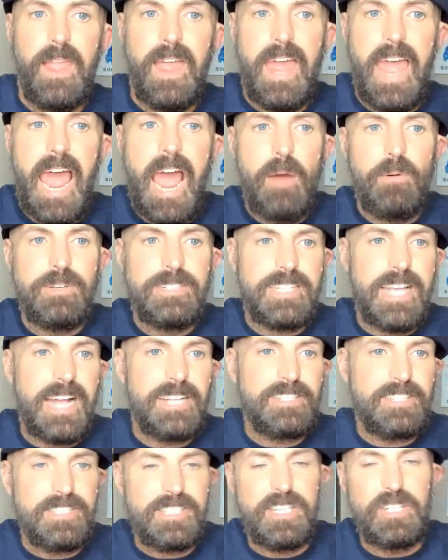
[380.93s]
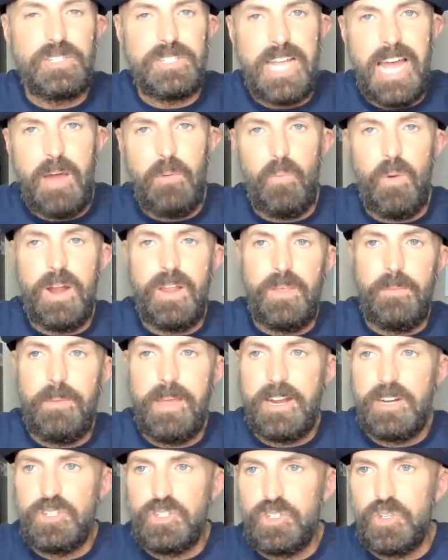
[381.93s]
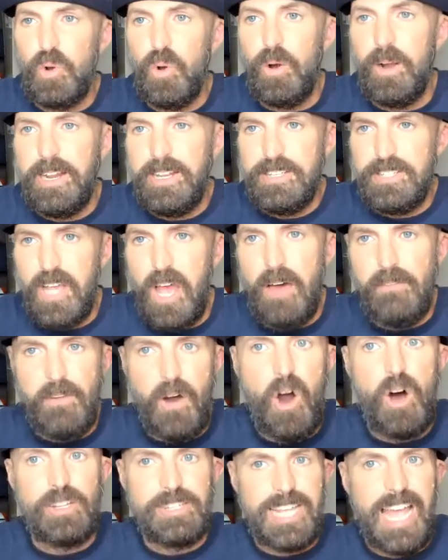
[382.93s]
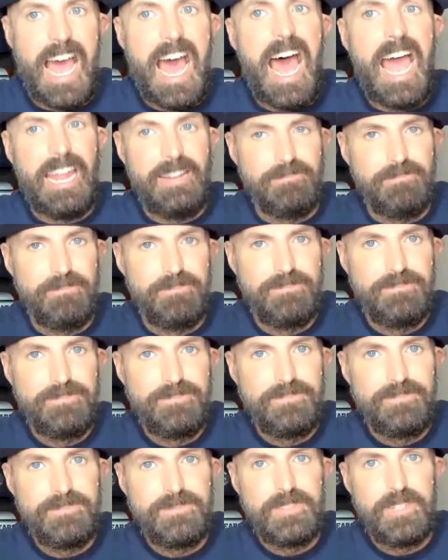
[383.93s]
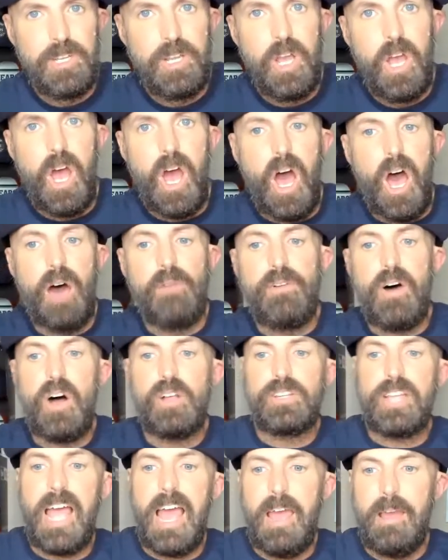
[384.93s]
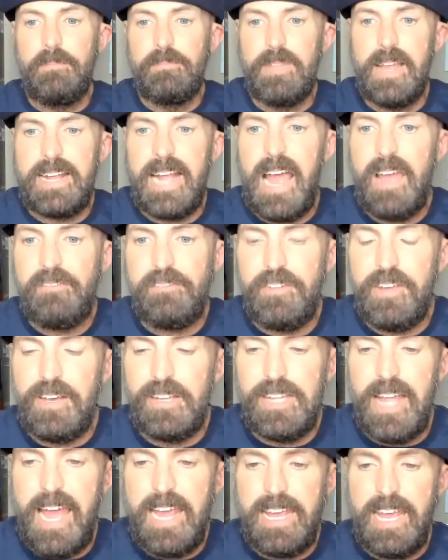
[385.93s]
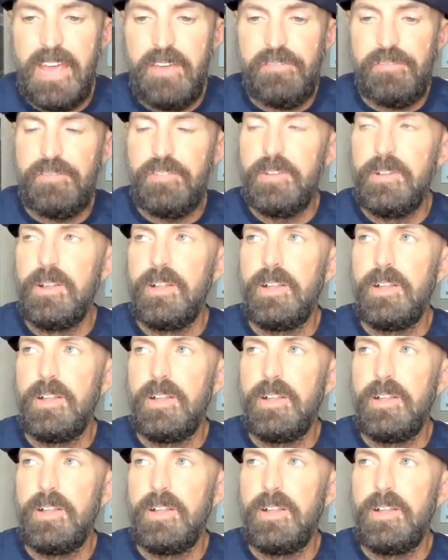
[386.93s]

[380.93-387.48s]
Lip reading: how is that still not one of the bigger stories of all time? Of all time. I feel like if